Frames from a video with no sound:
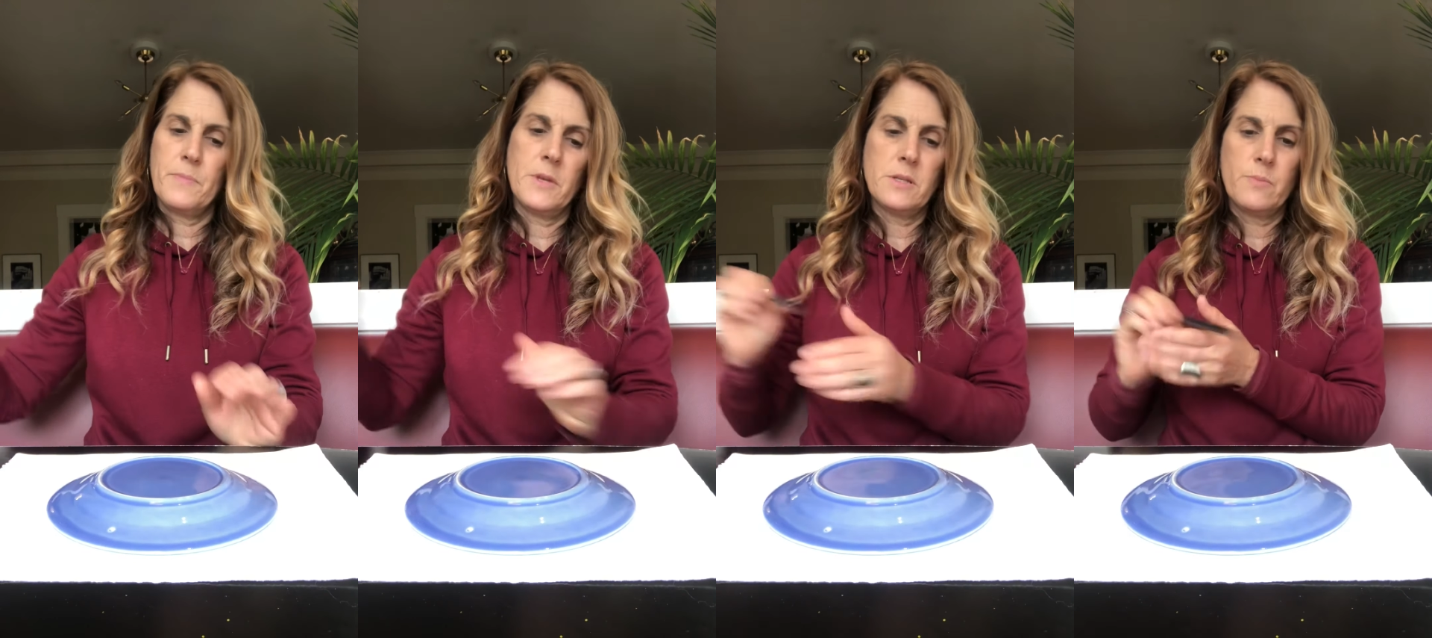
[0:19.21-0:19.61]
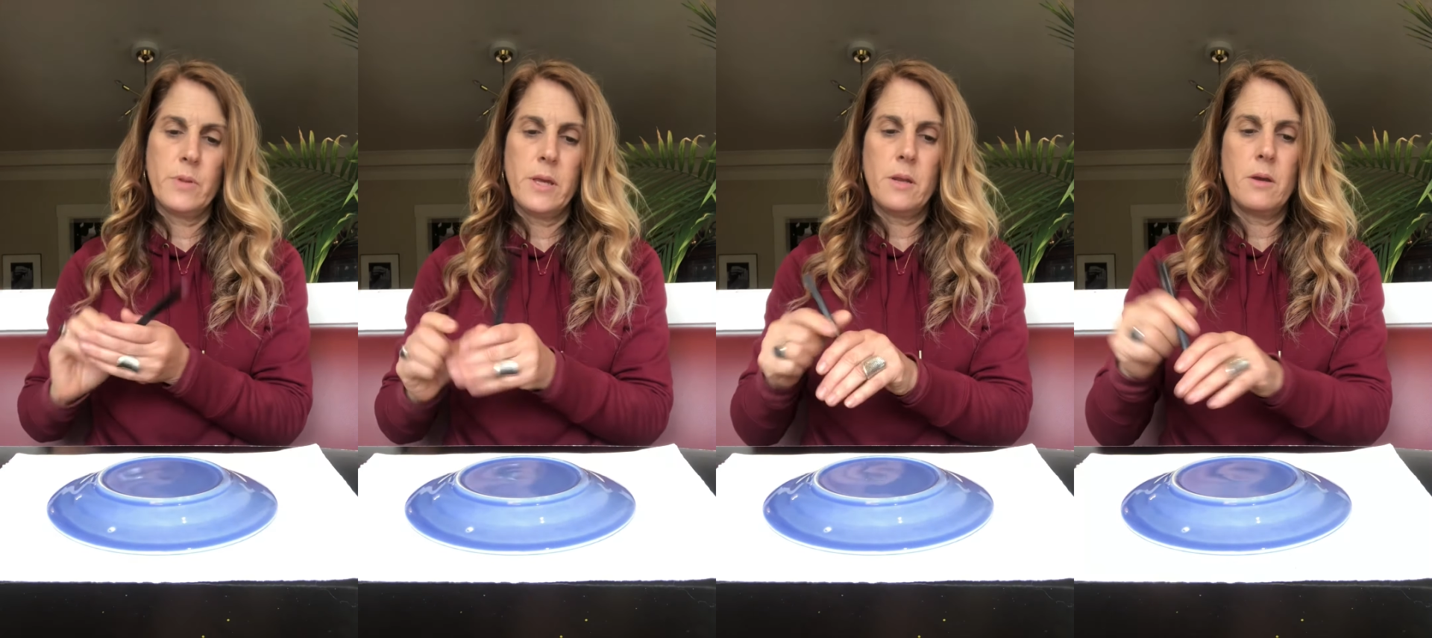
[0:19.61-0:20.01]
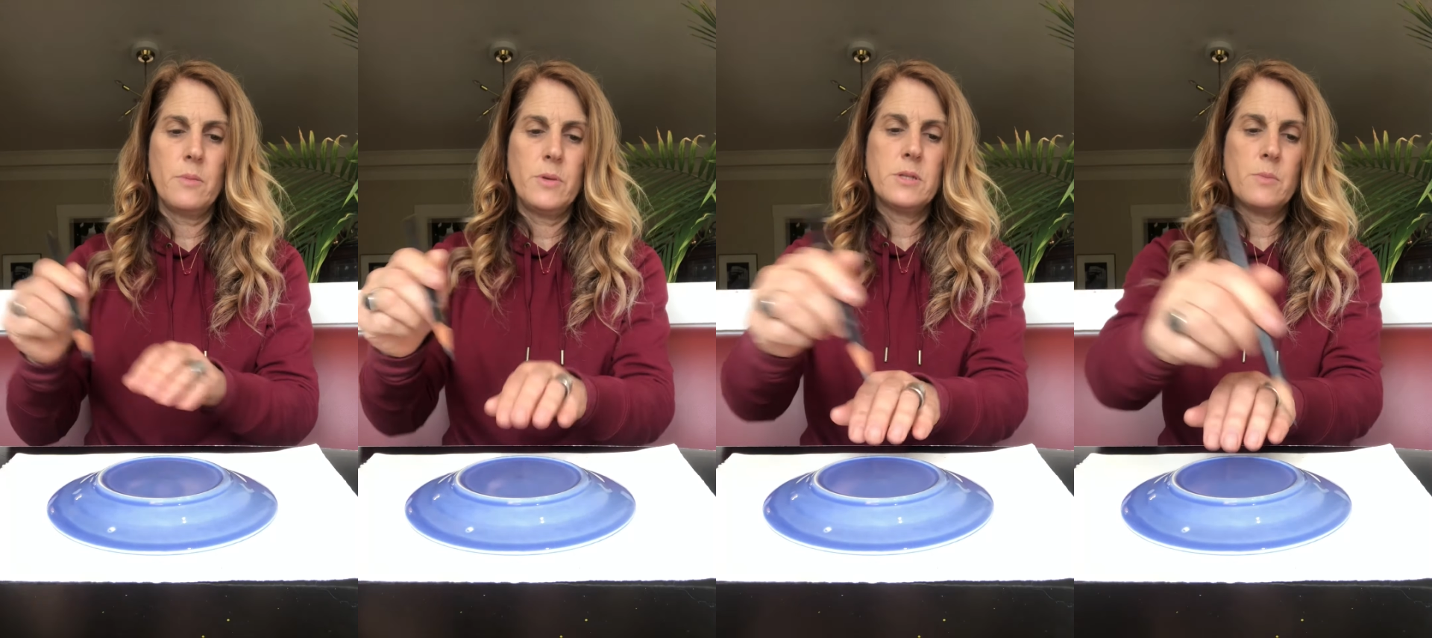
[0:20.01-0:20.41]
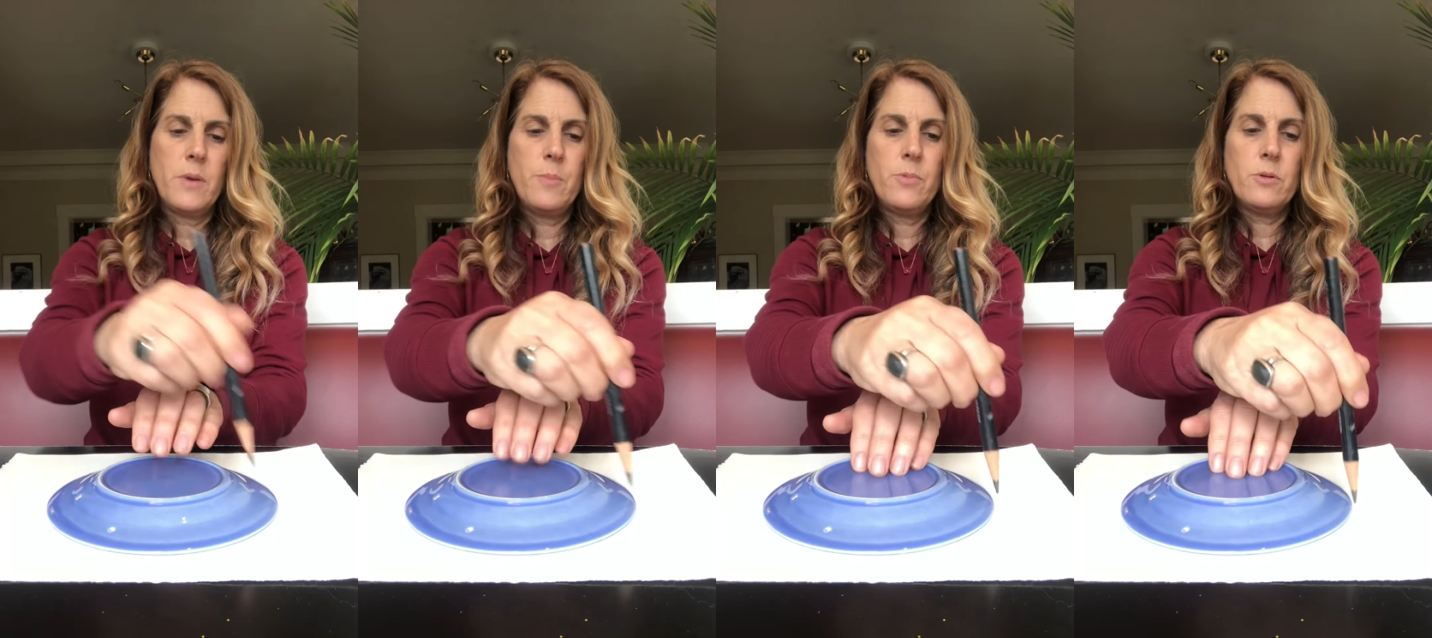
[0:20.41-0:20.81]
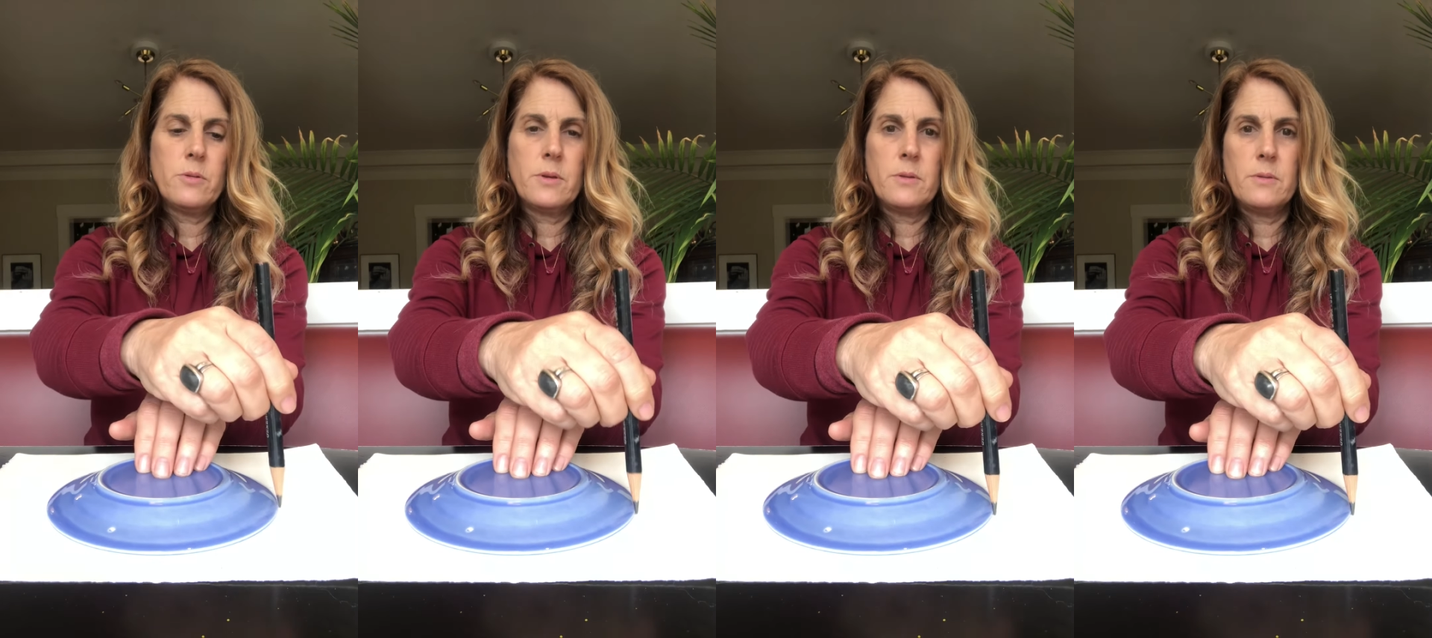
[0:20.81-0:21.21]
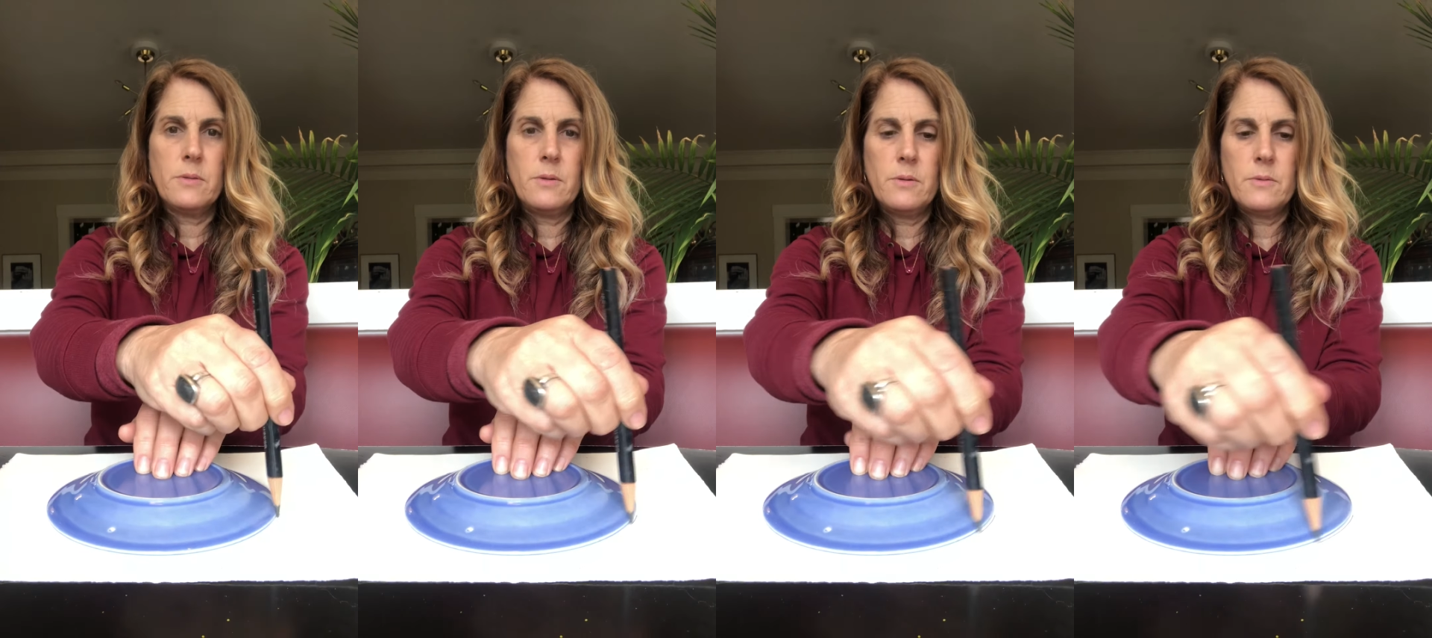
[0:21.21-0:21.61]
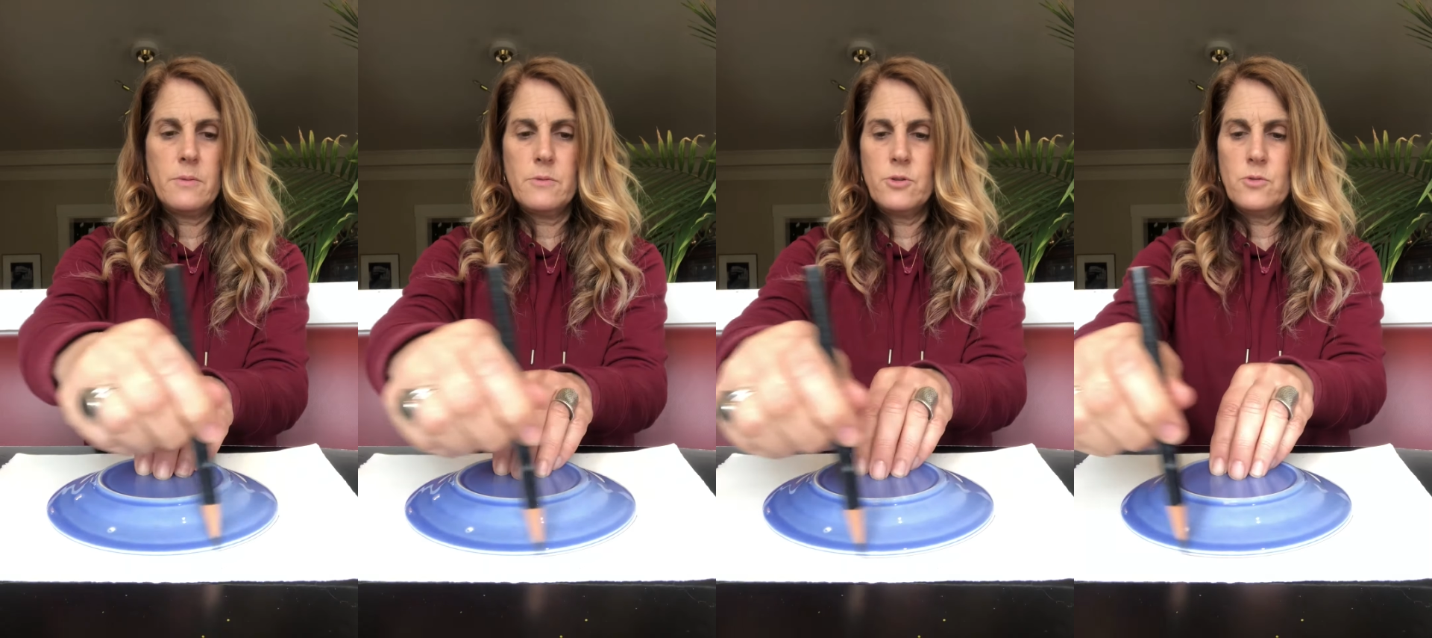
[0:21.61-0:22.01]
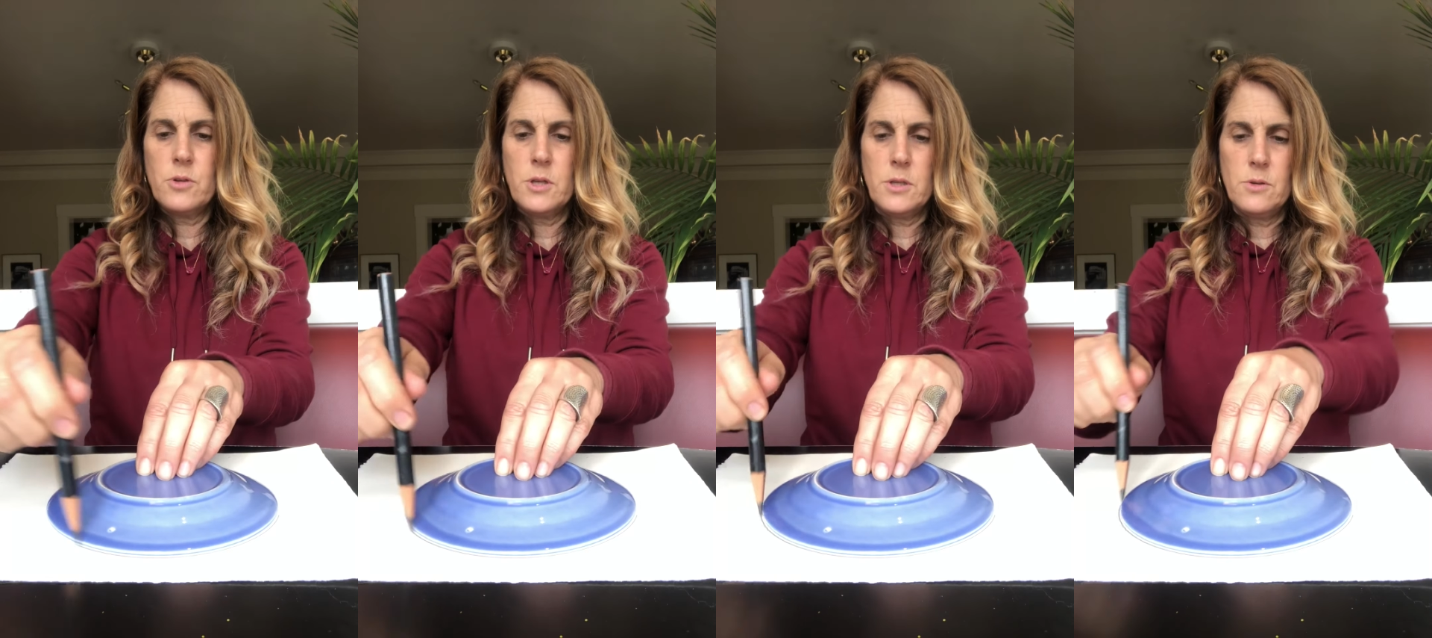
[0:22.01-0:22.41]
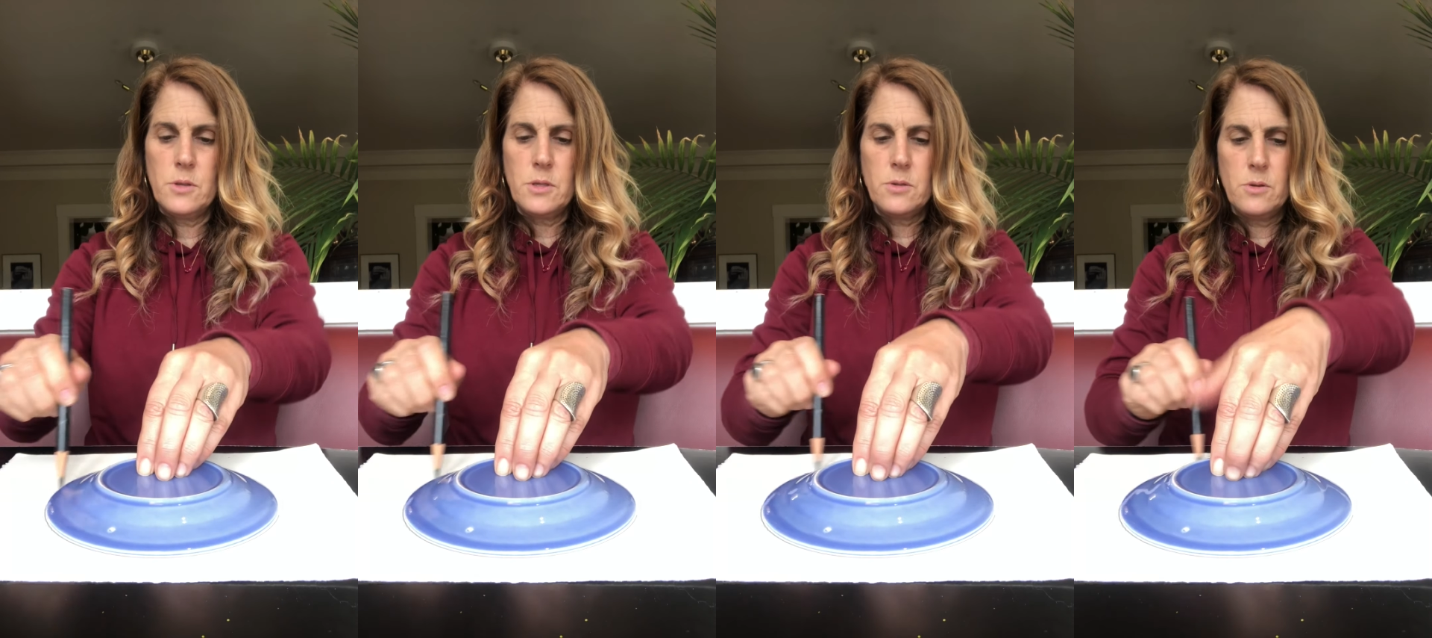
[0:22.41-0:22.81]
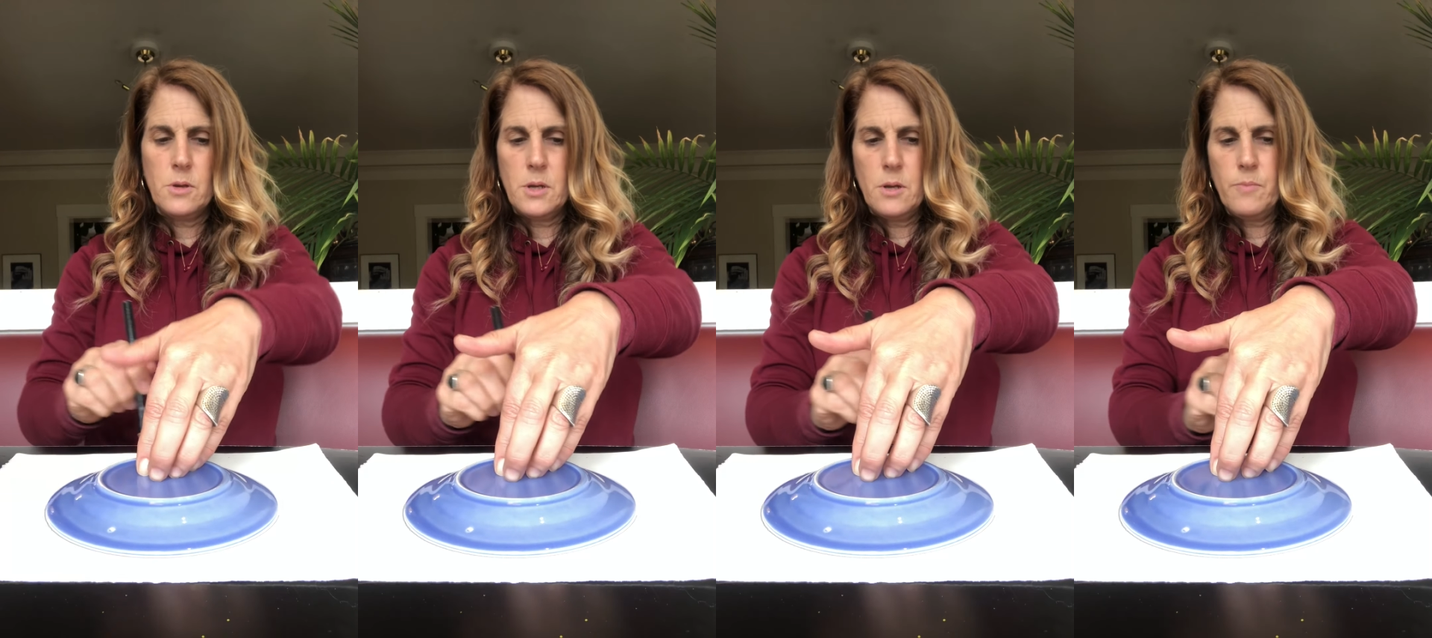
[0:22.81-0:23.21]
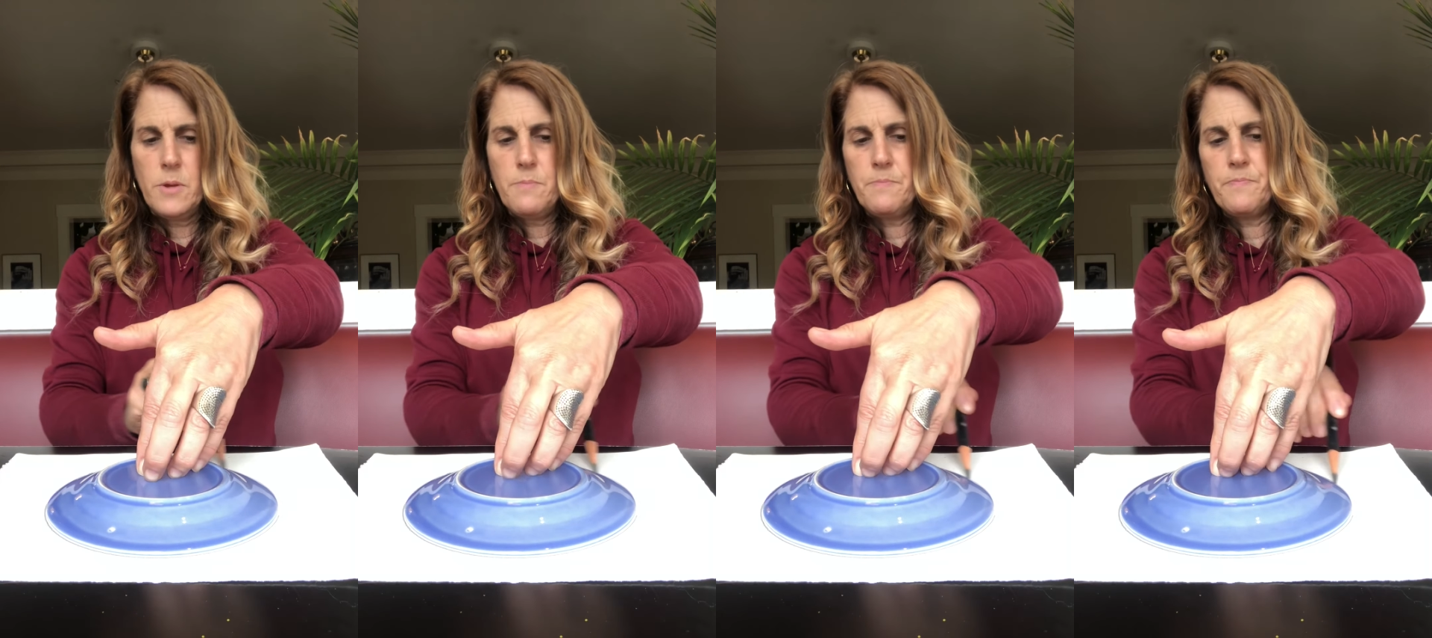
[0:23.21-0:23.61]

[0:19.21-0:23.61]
this plate on a piece of paper. Children can do this, or you can help them.